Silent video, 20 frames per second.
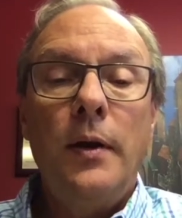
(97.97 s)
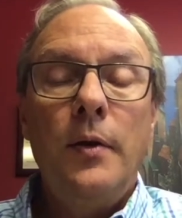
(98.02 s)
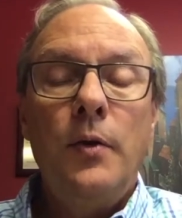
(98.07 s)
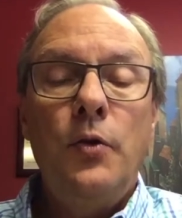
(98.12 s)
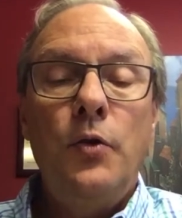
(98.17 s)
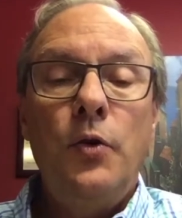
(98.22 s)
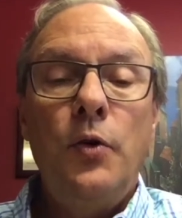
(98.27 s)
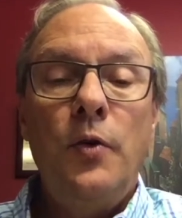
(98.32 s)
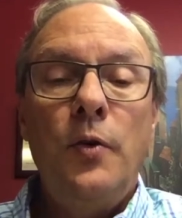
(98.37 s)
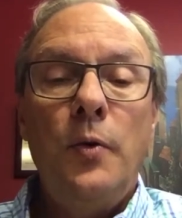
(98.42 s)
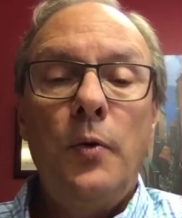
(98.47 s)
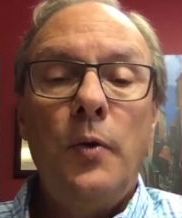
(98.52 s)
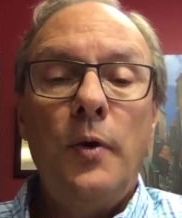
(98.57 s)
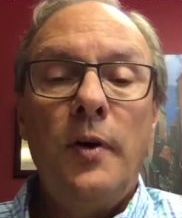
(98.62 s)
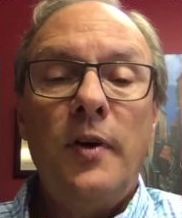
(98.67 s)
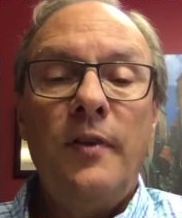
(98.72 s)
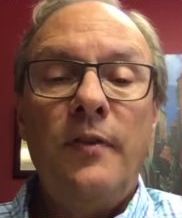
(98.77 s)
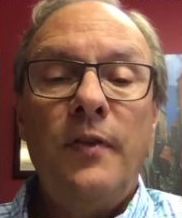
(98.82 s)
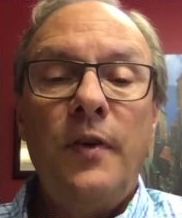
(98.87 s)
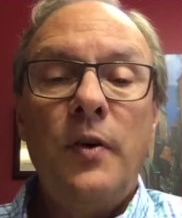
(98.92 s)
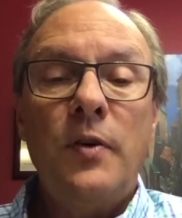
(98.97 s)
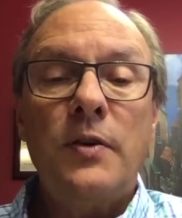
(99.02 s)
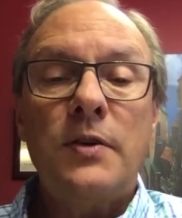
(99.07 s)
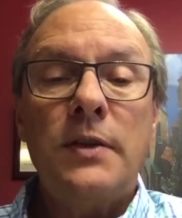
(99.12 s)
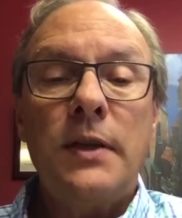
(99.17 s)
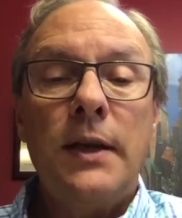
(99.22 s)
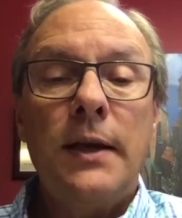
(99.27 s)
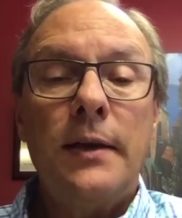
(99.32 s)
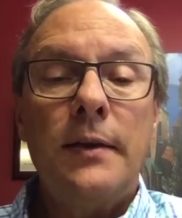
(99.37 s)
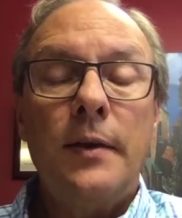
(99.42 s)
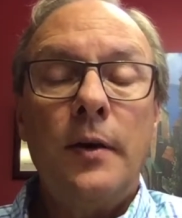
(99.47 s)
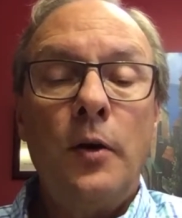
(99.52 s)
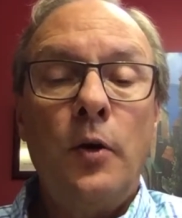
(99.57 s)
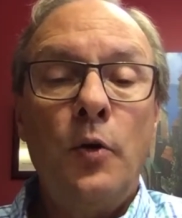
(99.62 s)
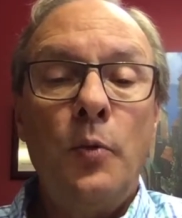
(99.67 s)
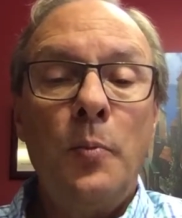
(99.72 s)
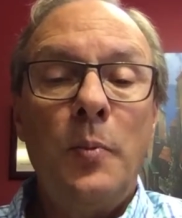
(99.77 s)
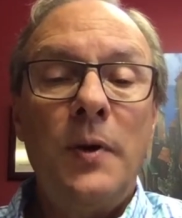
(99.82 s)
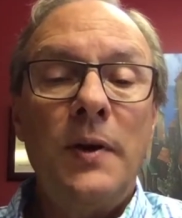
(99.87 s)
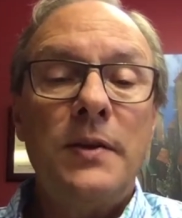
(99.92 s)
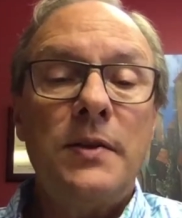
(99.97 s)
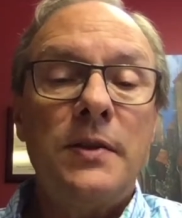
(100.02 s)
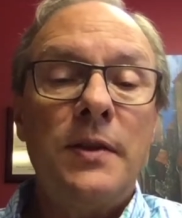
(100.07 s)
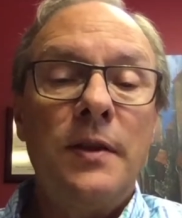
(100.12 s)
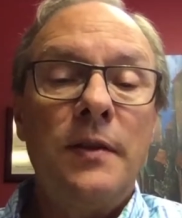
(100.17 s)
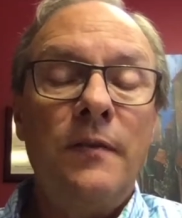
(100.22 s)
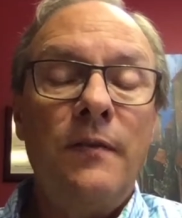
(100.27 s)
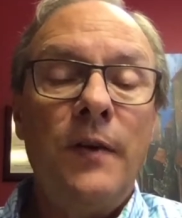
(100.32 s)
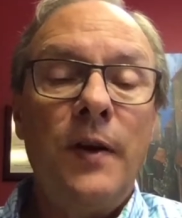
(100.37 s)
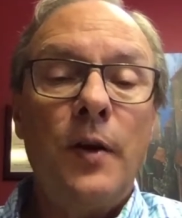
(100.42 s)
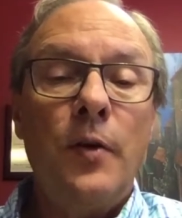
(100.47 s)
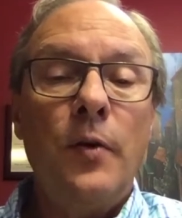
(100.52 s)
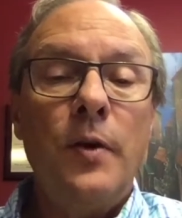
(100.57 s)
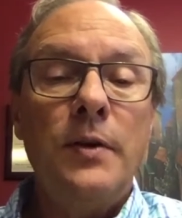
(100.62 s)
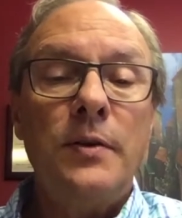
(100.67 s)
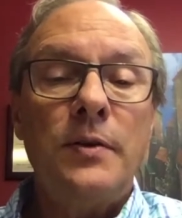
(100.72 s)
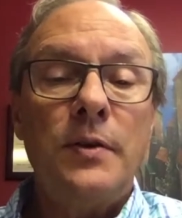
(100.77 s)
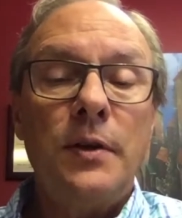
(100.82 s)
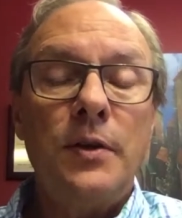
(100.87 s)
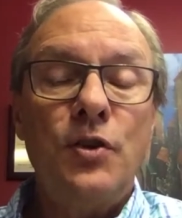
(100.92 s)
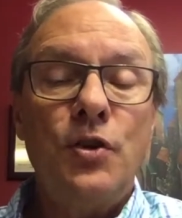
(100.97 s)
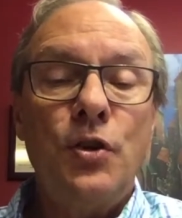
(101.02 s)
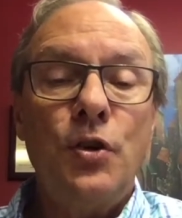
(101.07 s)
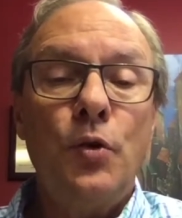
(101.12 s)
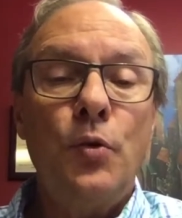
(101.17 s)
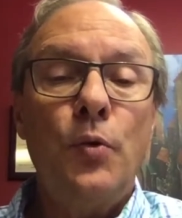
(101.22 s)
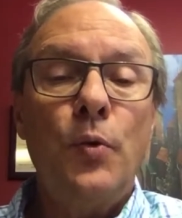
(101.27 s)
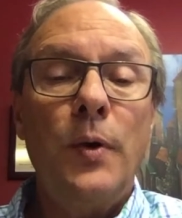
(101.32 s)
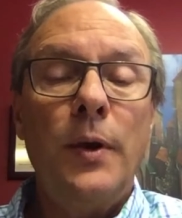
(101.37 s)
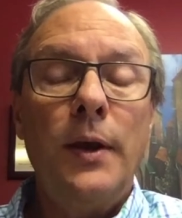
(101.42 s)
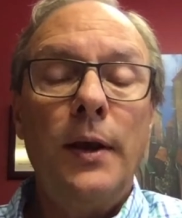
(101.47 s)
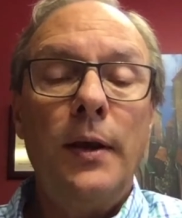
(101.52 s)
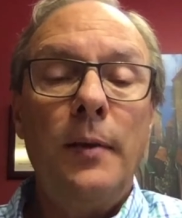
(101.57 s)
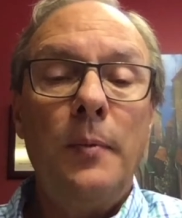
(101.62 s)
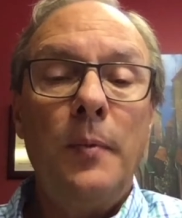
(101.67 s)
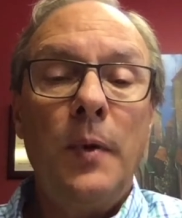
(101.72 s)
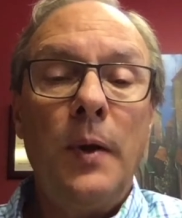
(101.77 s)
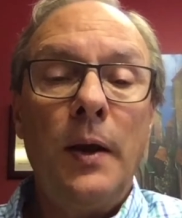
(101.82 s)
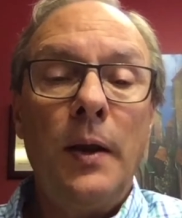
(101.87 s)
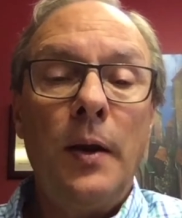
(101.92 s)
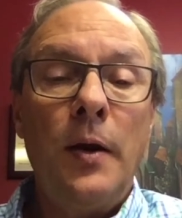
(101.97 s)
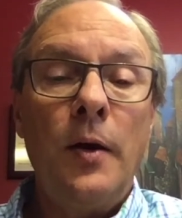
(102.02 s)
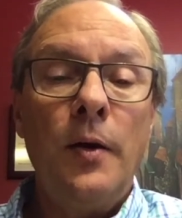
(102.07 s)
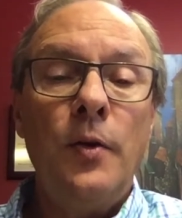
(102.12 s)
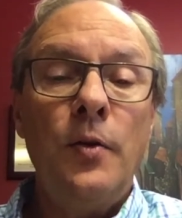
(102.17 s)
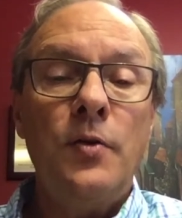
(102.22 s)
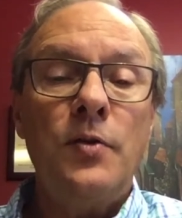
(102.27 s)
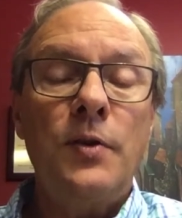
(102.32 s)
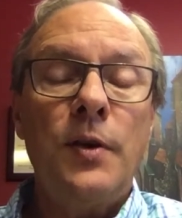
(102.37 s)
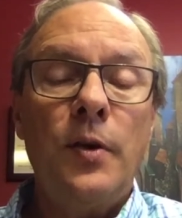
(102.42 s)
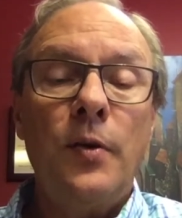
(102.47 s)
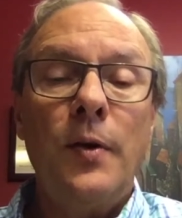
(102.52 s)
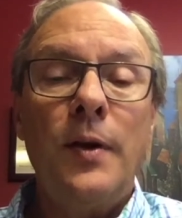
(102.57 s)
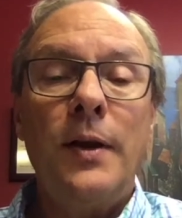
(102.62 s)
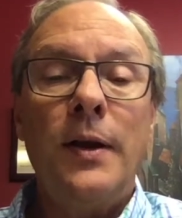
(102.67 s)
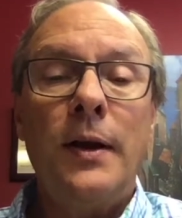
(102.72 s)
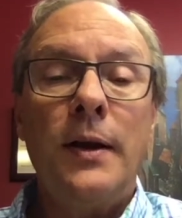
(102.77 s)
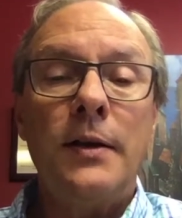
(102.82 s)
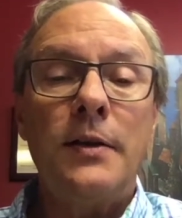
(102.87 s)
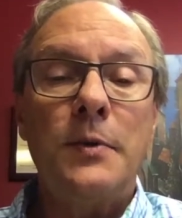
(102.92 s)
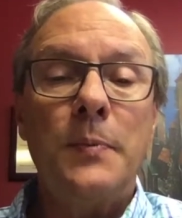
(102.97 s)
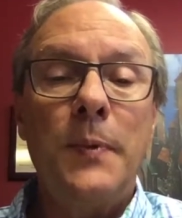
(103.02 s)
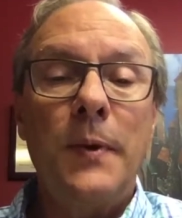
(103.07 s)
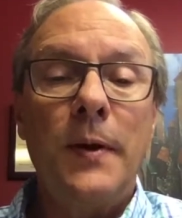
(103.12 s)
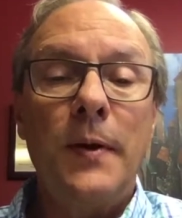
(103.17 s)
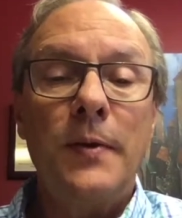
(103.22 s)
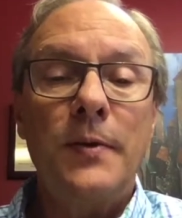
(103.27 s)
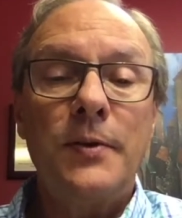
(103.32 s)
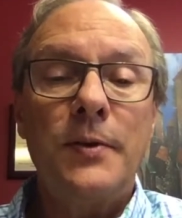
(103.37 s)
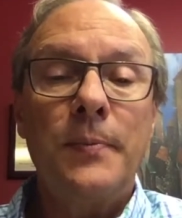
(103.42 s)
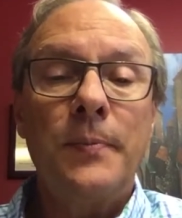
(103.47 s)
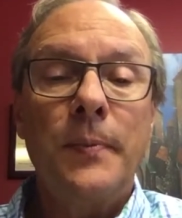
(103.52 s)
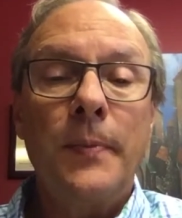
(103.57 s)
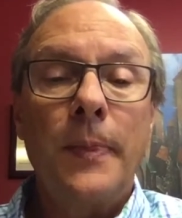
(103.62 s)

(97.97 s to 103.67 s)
to folks like the homeless and the veterans and children and others that are in the hospitals